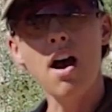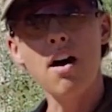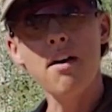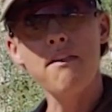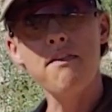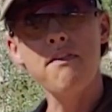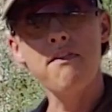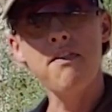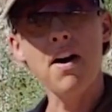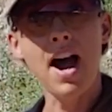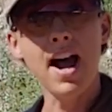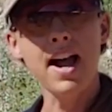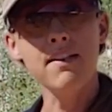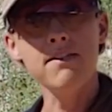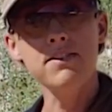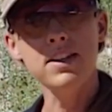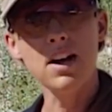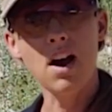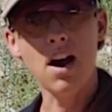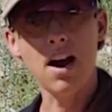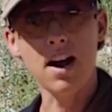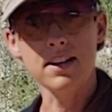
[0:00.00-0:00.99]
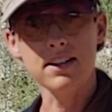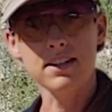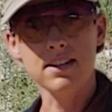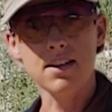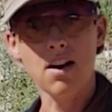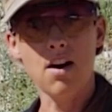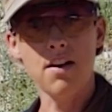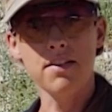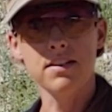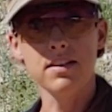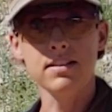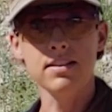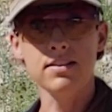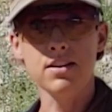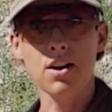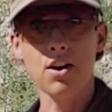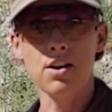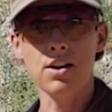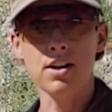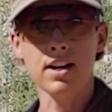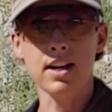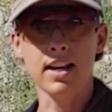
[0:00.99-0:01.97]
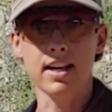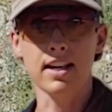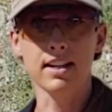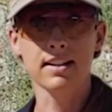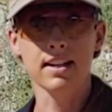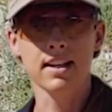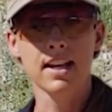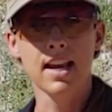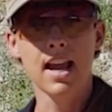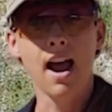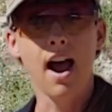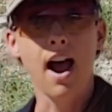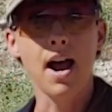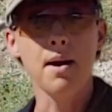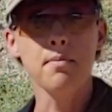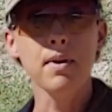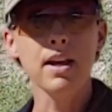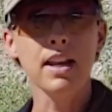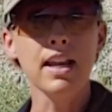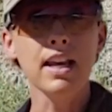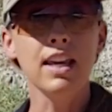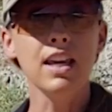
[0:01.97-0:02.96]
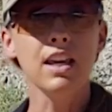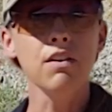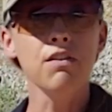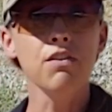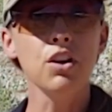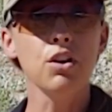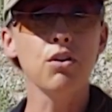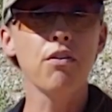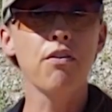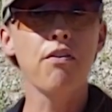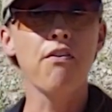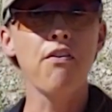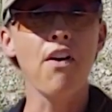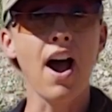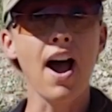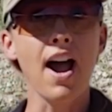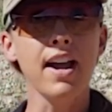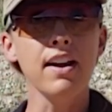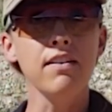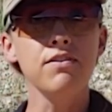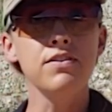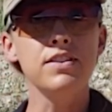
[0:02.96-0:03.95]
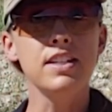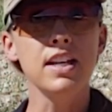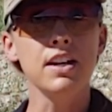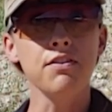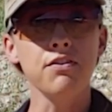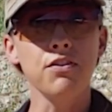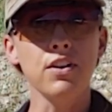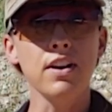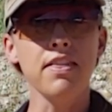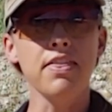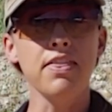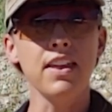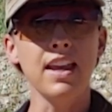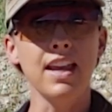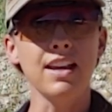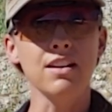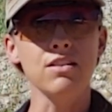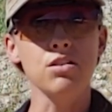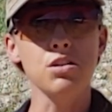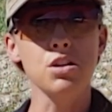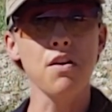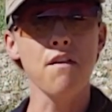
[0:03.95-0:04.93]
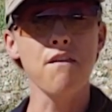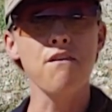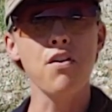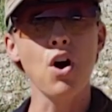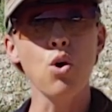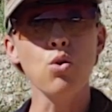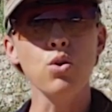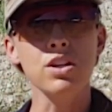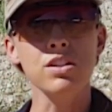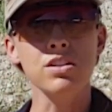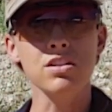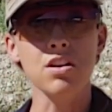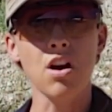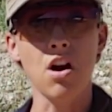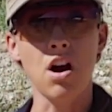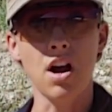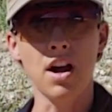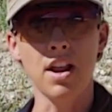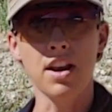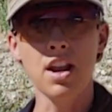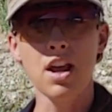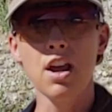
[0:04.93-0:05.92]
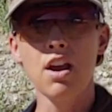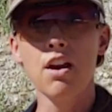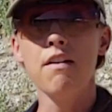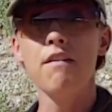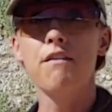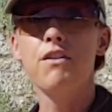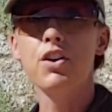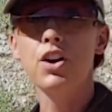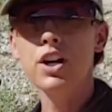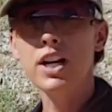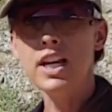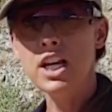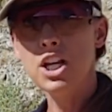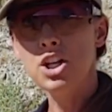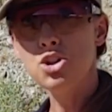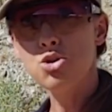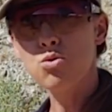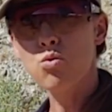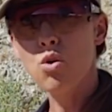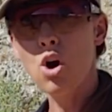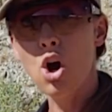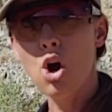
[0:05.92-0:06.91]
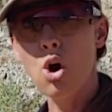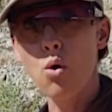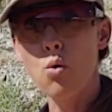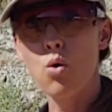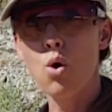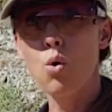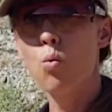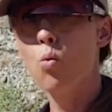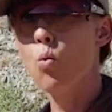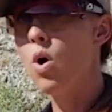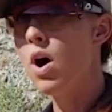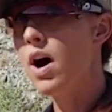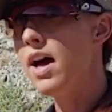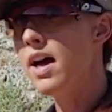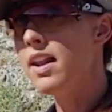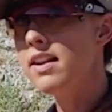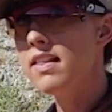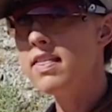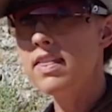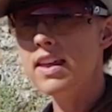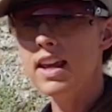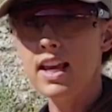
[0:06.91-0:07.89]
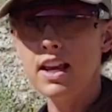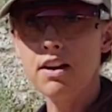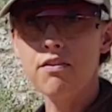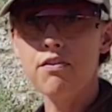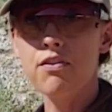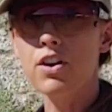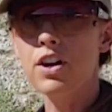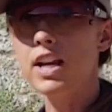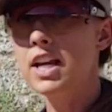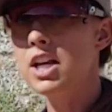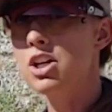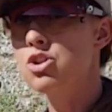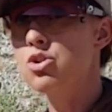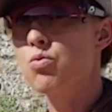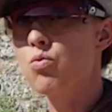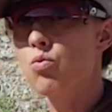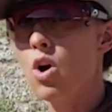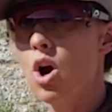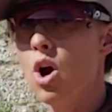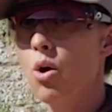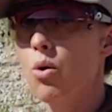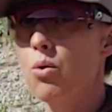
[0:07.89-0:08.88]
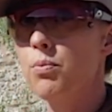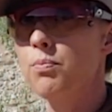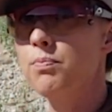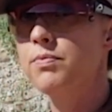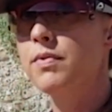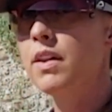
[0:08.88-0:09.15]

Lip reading: of 5 dots on this target. I'm going to give you 5 different things to focus on for each row, one thing for each row.